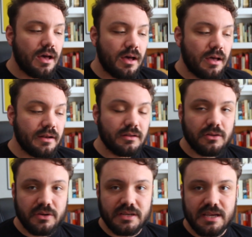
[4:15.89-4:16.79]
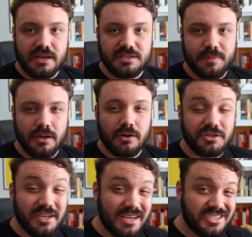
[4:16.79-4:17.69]
uh, including Dana Spiotta.
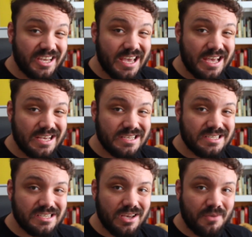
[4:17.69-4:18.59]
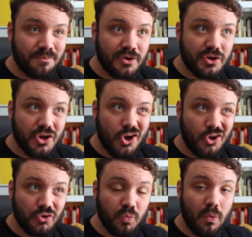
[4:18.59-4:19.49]
She actually has a book
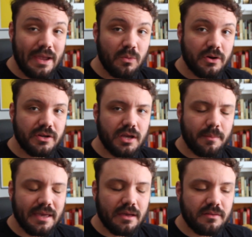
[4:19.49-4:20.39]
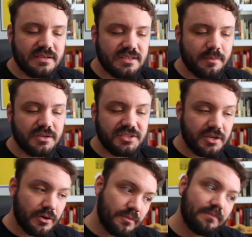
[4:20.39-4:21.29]
called Wayward coming out this summer,
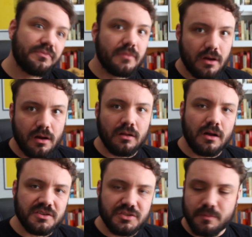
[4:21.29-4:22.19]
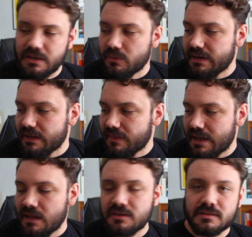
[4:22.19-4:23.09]
so I'll also be reading
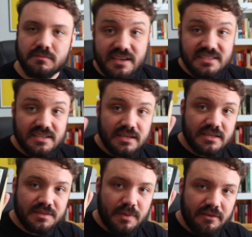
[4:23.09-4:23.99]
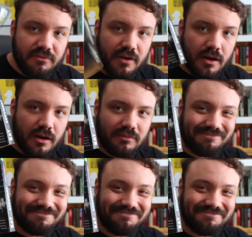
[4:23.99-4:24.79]
that. This is by far